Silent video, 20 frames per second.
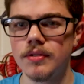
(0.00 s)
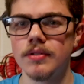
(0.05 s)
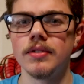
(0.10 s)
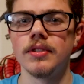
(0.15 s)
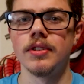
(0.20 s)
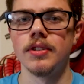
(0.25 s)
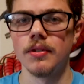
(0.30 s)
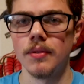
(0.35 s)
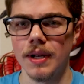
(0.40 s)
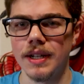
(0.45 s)

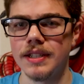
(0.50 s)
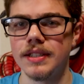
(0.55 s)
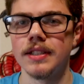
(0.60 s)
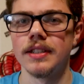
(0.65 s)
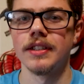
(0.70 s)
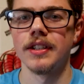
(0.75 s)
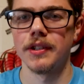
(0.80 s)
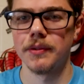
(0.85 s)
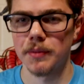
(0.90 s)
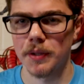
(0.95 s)
too into
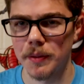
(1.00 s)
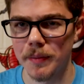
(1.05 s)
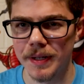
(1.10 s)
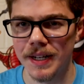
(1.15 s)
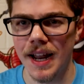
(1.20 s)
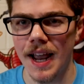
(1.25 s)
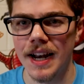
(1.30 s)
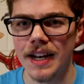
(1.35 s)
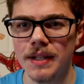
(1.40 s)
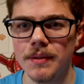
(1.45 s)
The Little Mermaid
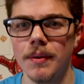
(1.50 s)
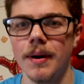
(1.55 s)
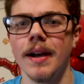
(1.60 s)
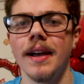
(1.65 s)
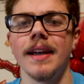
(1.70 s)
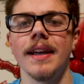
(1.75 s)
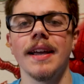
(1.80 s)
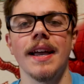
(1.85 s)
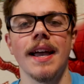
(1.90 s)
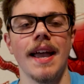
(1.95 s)

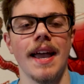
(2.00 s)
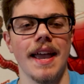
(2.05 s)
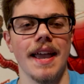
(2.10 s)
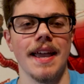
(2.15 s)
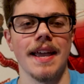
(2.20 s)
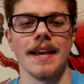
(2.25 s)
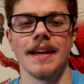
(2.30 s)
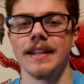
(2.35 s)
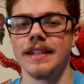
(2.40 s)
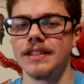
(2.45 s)
anyway,
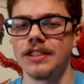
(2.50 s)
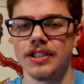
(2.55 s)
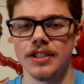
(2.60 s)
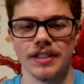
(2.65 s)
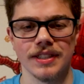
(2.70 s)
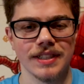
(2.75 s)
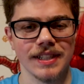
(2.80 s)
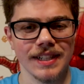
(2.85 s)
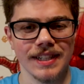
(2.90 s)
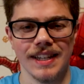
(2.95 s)
and
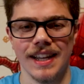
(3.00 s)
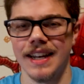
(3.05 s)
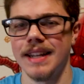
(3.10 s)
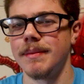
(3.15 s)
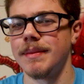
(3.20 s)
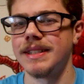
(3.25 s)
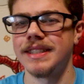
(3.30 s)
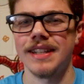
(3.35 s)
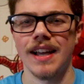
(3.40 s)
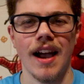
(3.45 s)
just getting a
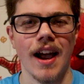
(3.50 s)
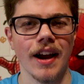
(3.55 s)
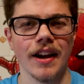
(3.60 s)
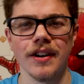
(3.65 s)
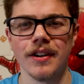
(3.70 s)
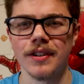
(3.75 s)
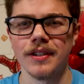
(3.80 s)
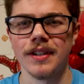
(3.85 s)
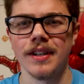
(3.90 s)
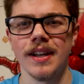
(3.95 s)
bit
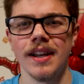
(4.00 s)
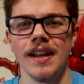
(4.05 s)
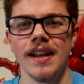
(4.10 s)
tired